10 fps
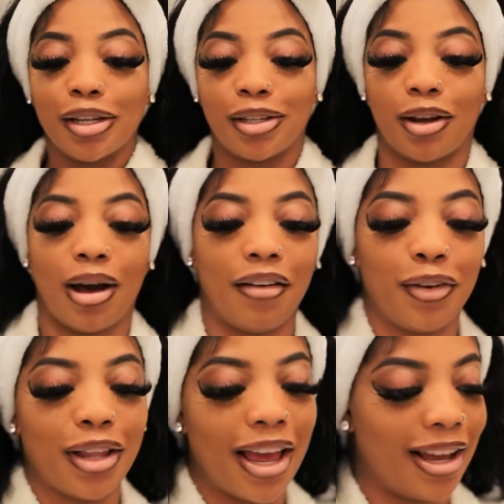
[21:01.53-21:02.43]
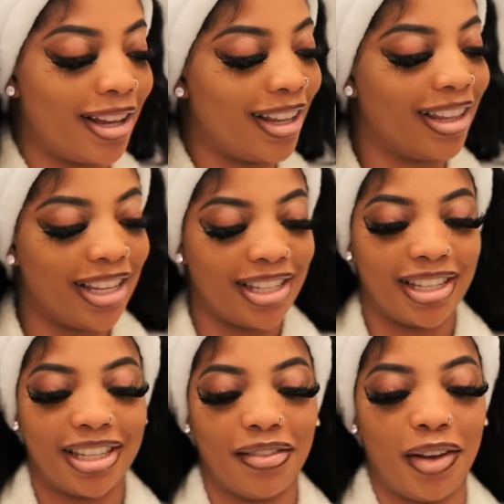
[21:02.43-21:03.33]
So I feel like this
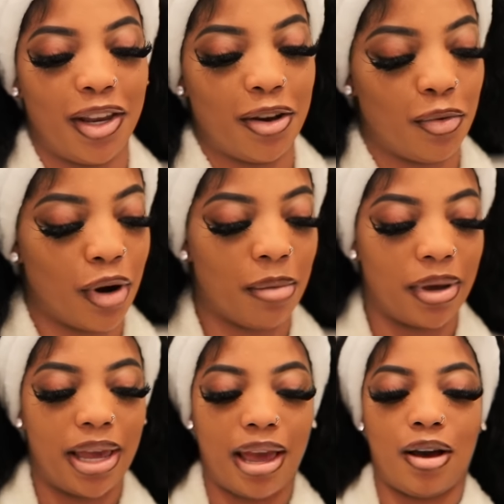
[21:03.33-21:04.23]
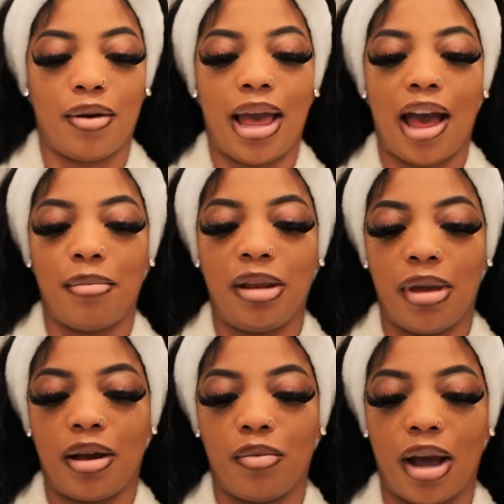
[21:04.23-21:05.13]
is the video where I'm gonna count how many
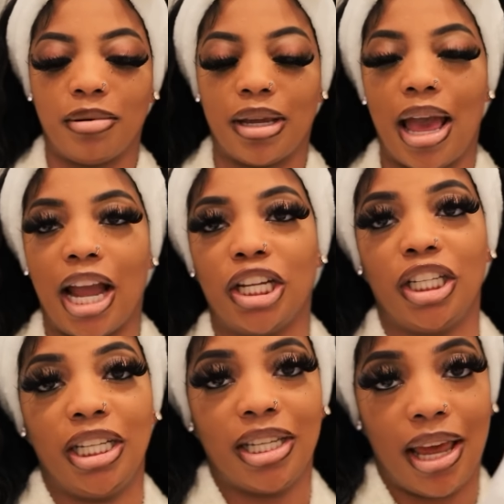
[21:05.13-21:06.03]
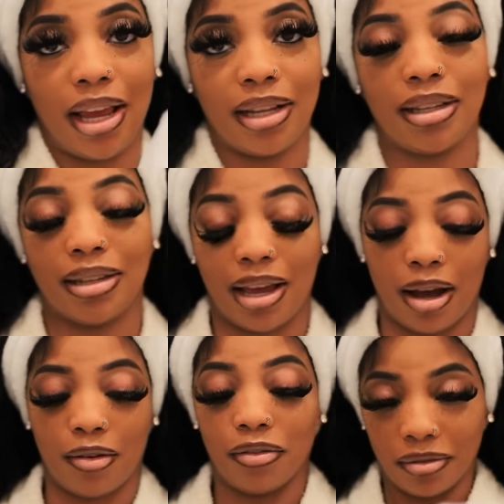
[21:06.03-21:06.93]
makeup wipes it actually take to take
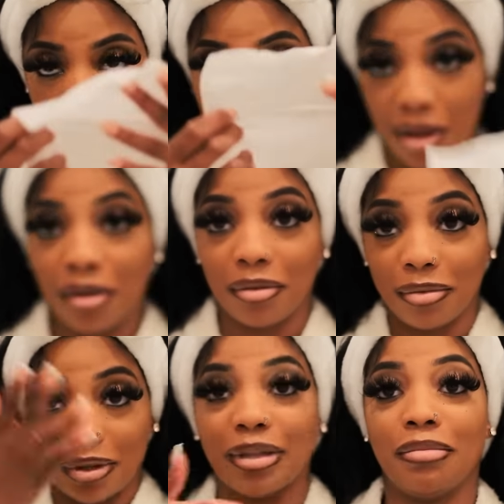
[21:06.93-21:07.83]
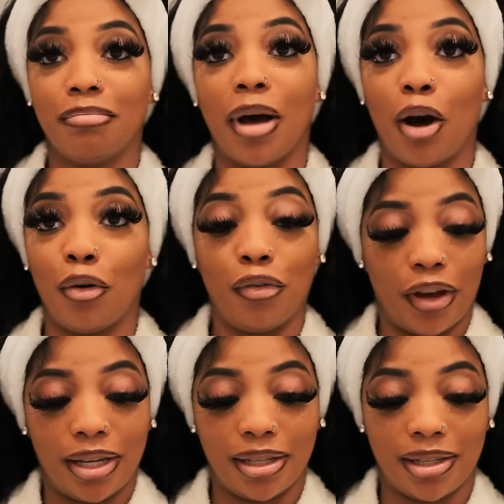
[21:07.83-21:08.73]
off my whole
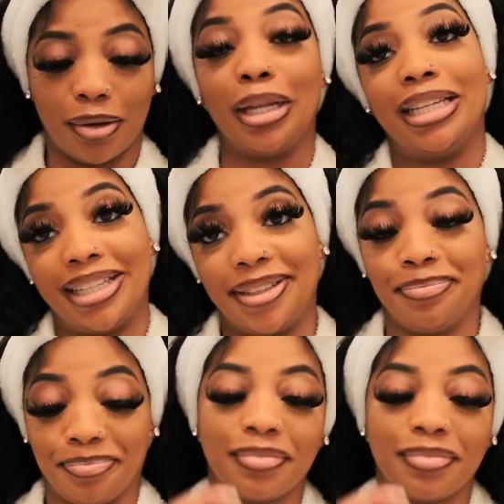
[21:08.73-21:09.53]
face. So let's see.